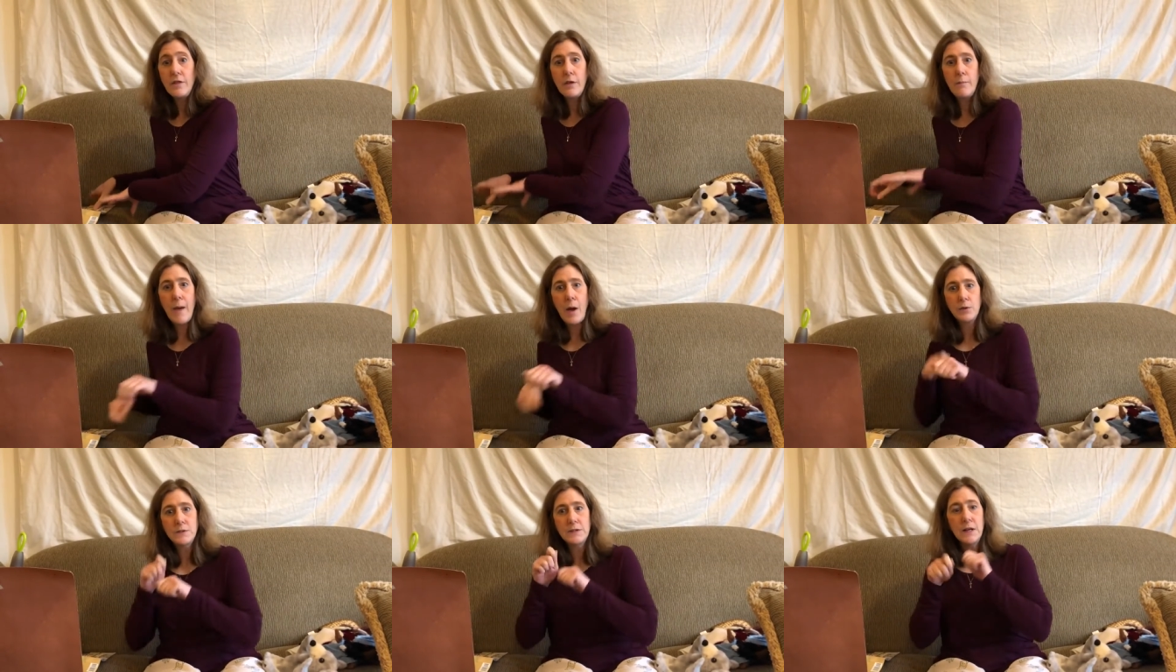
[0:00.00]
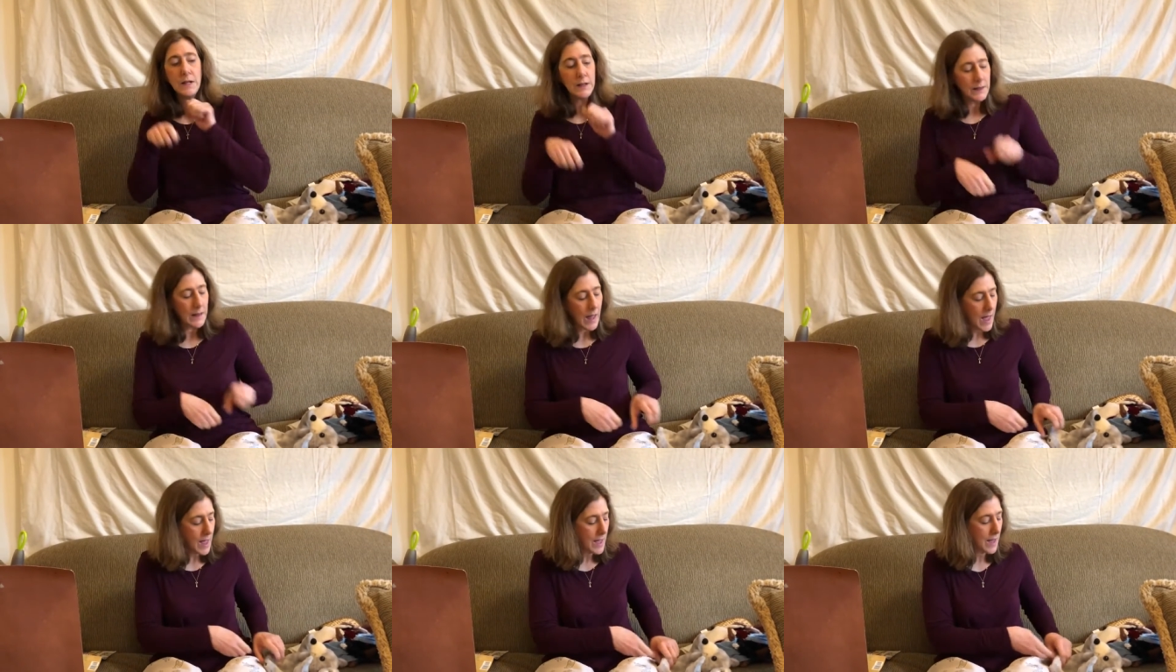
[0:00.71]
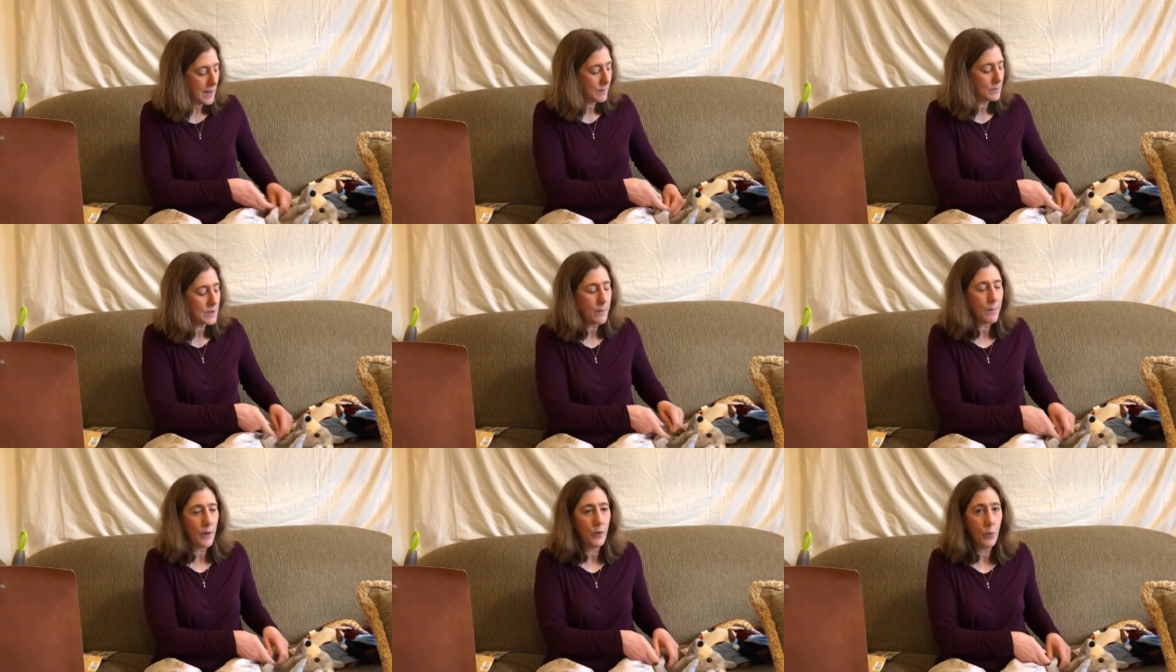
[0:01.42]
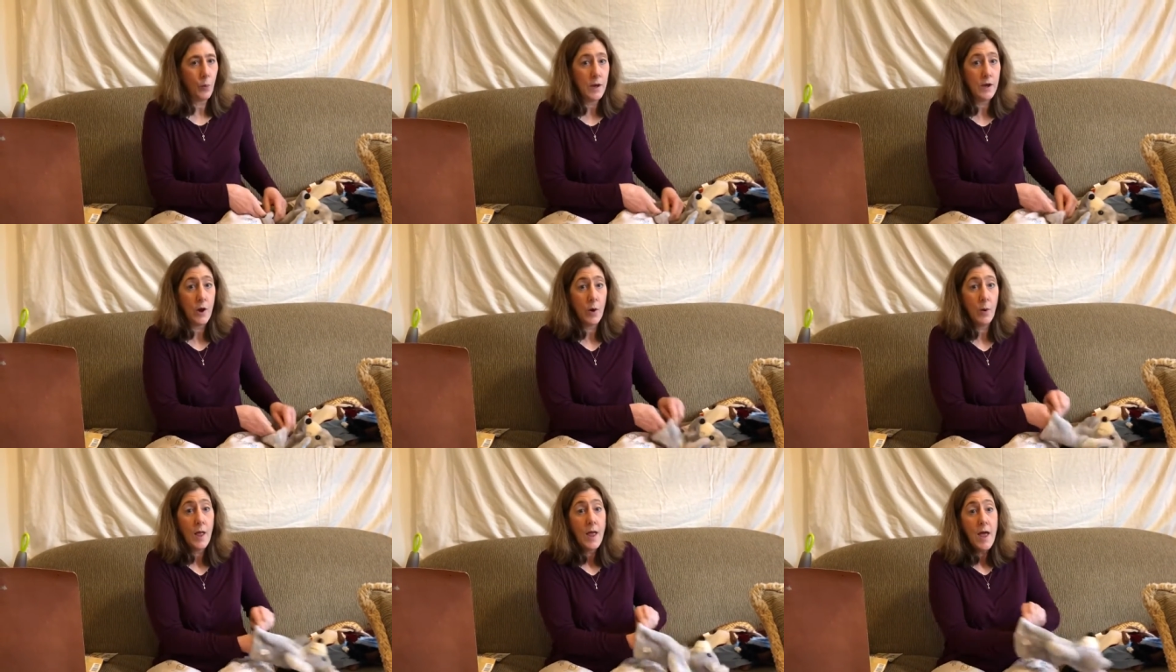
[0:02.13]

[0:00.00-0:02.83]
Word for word: The mouse climbed up on the window